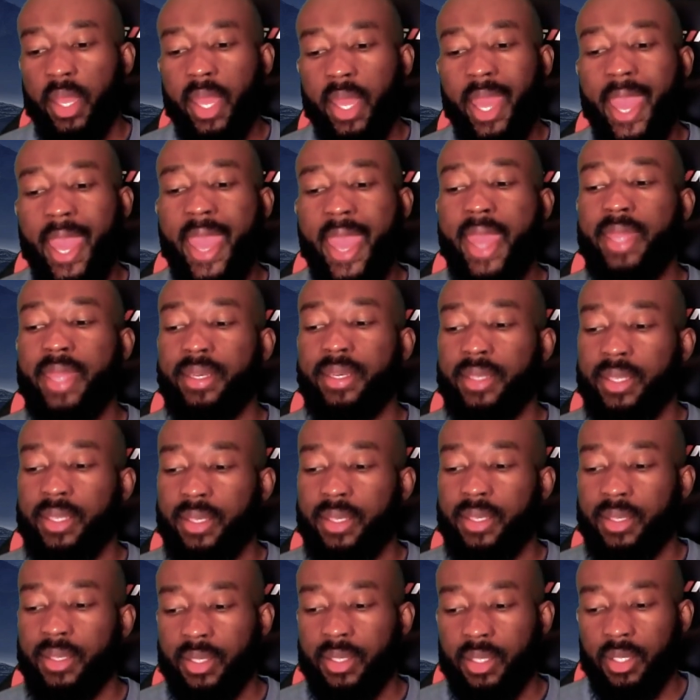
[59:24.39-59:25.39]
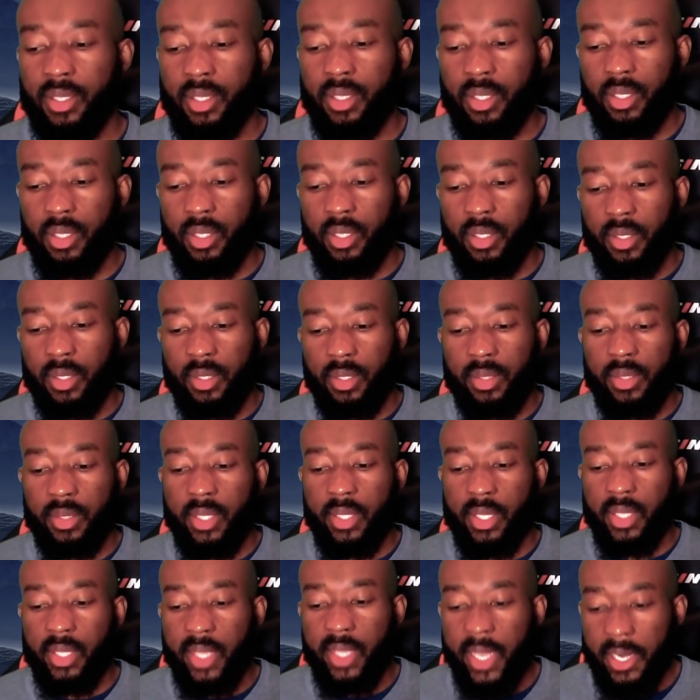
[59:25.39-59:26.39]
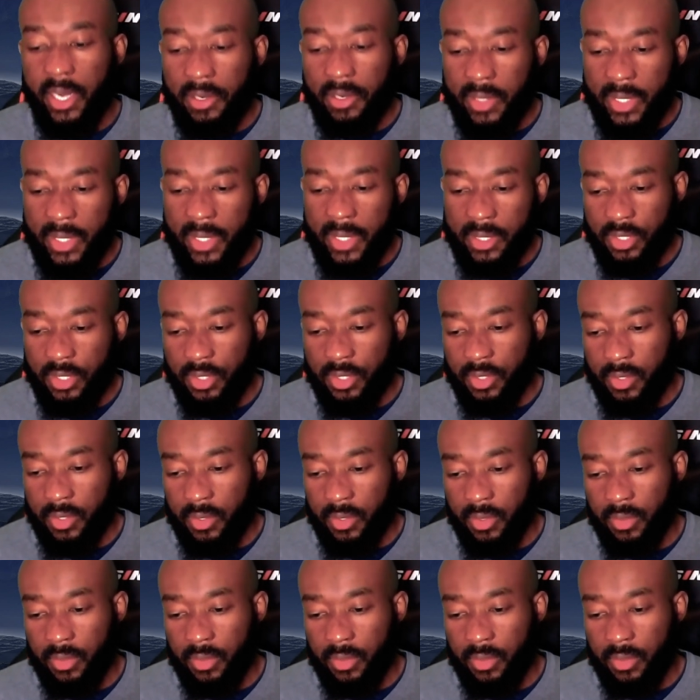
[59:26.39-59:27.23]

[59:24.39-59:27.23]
and the careless